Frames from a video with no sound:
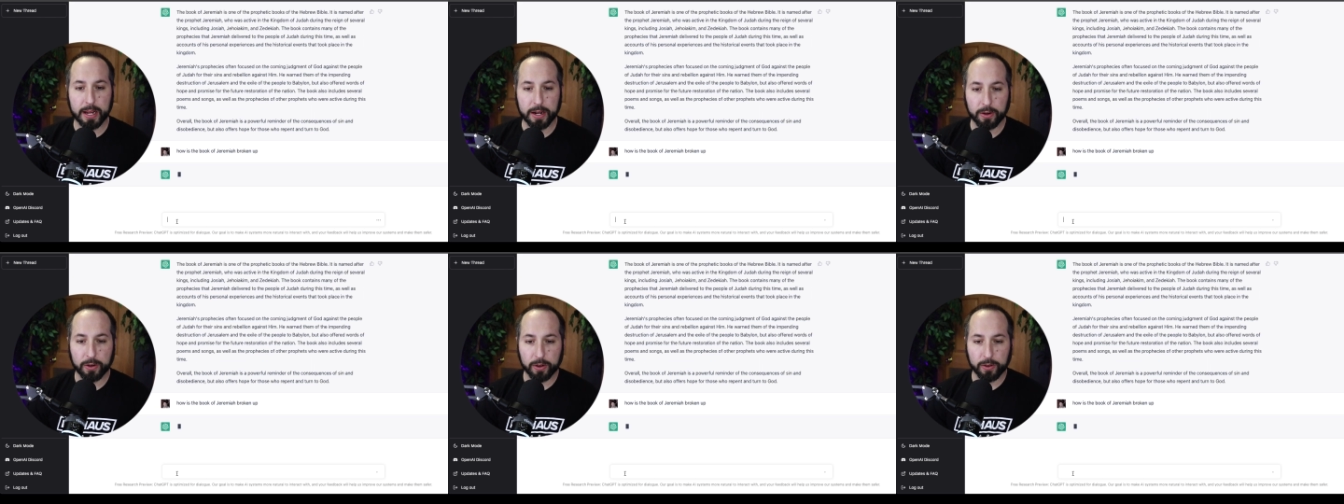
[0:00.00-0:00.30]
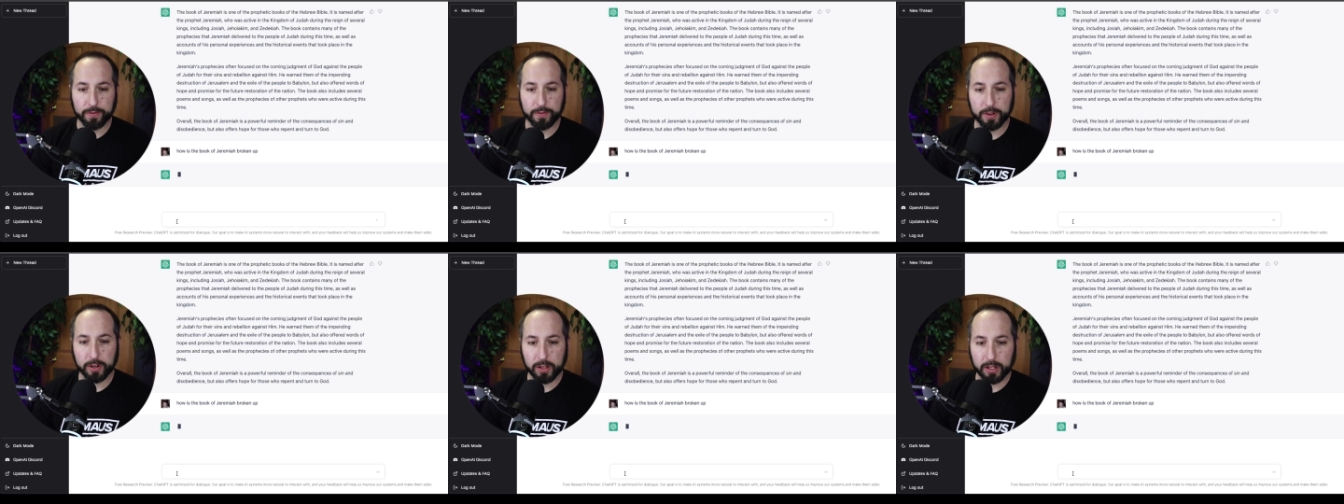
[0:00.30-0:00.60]
I don't know
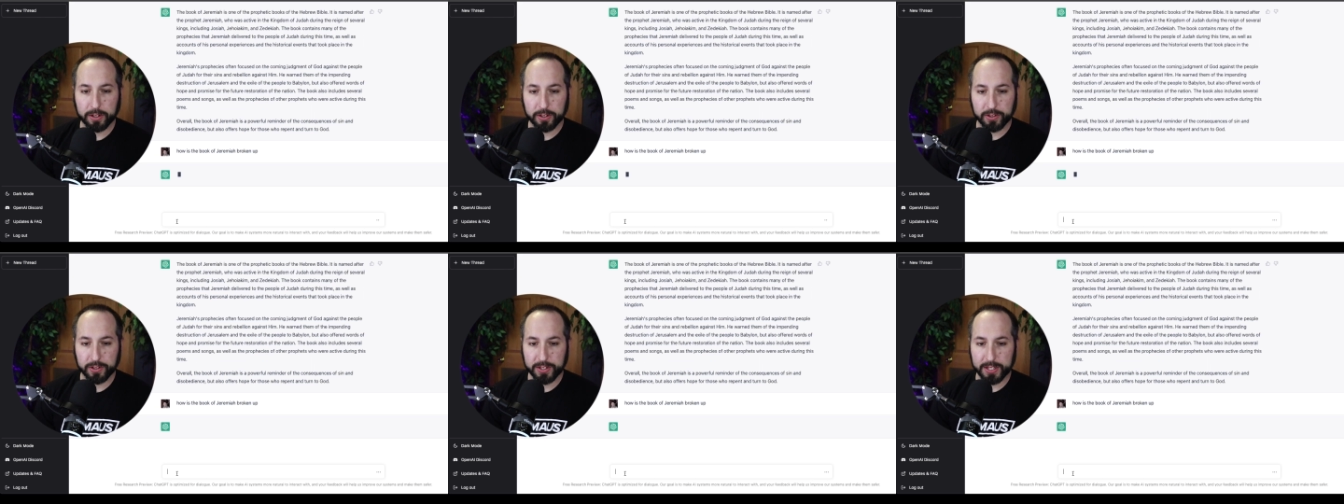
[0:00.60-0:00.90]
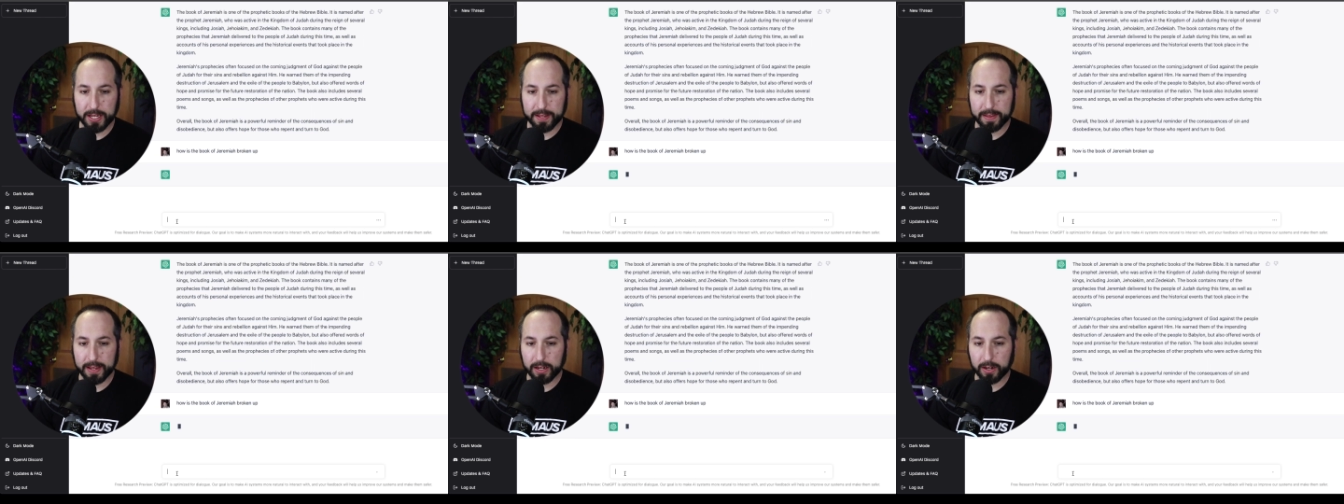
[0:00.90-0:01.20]
if it'll
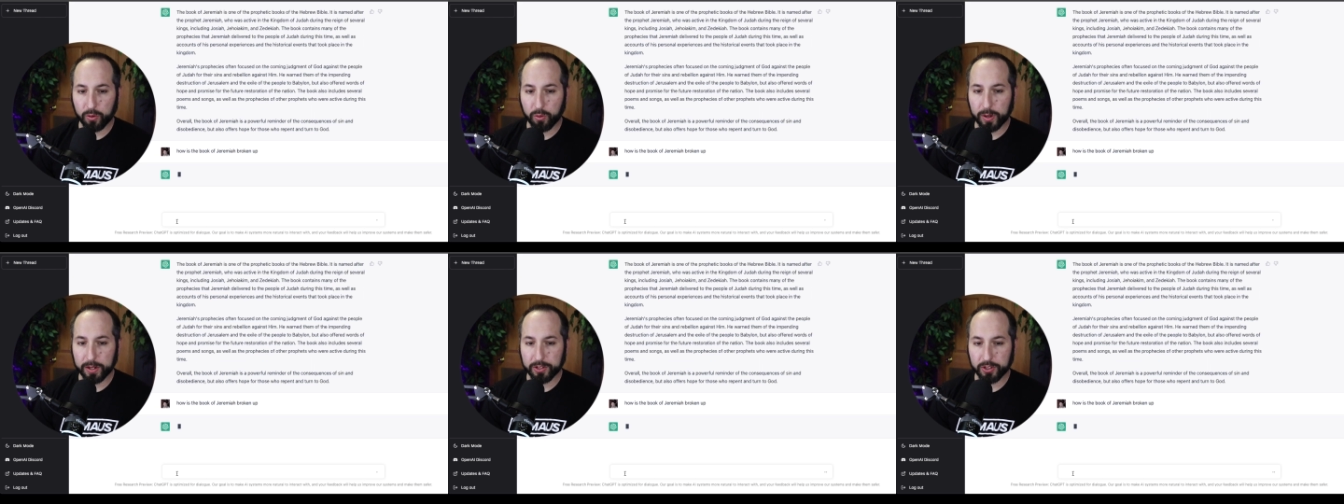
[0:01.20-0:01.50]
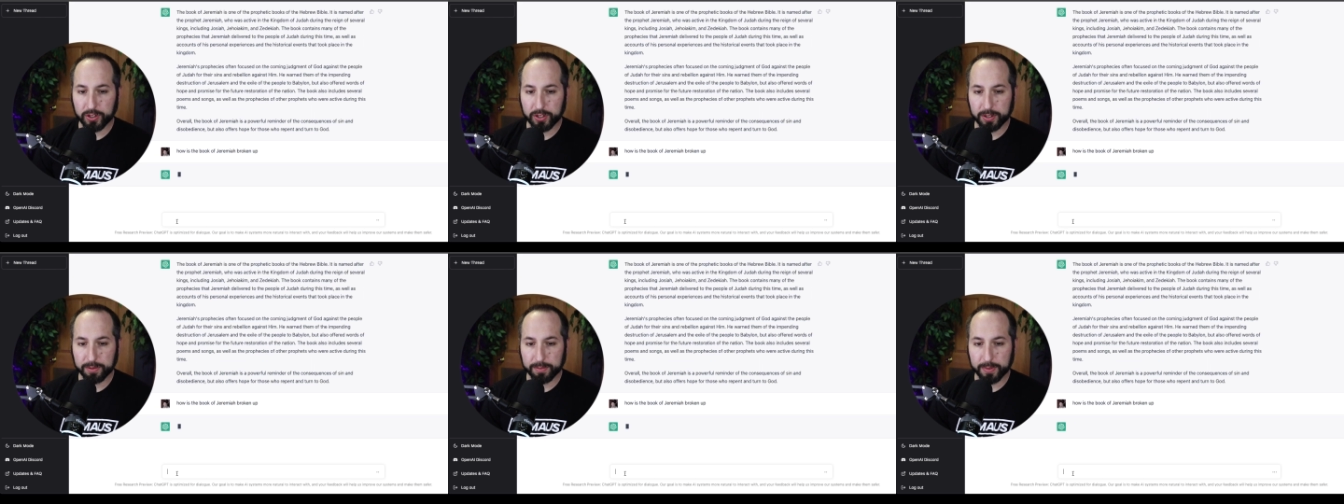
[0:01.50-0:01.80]
understand that
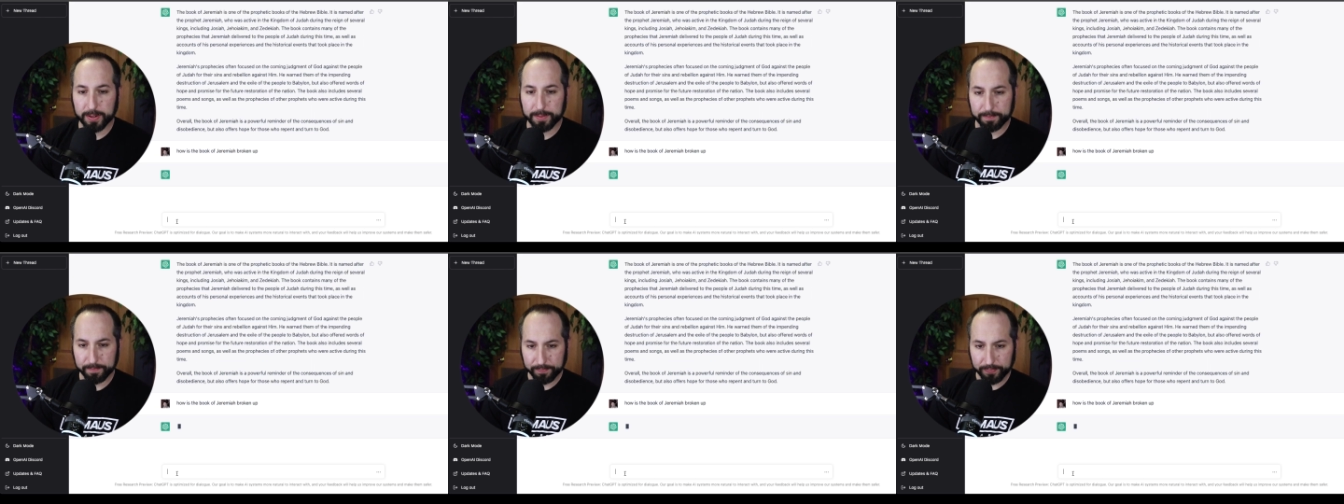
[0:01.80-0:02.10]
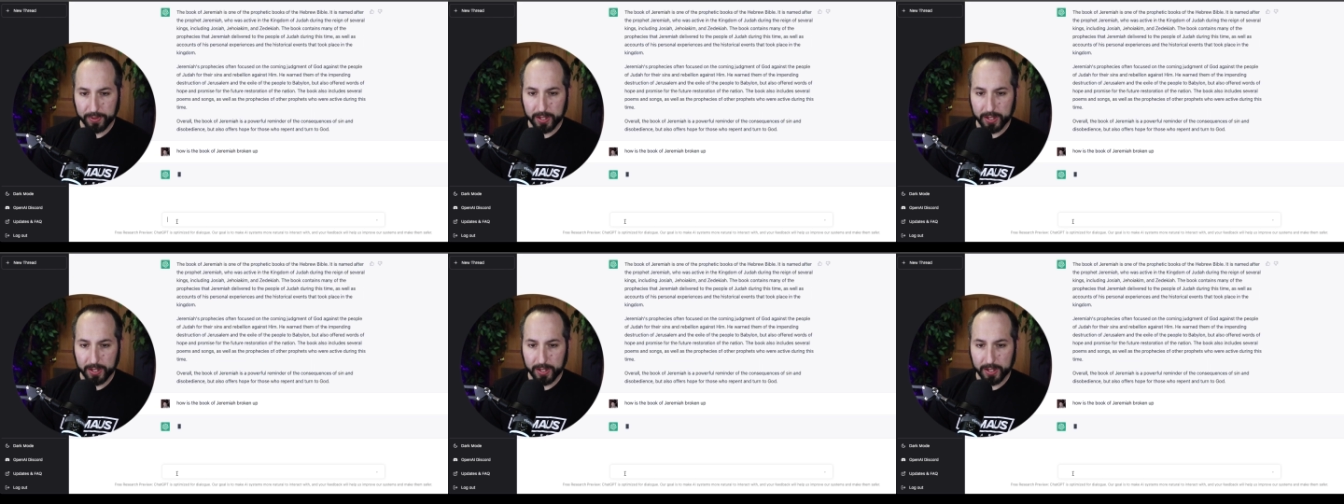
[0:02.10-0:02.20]
question, but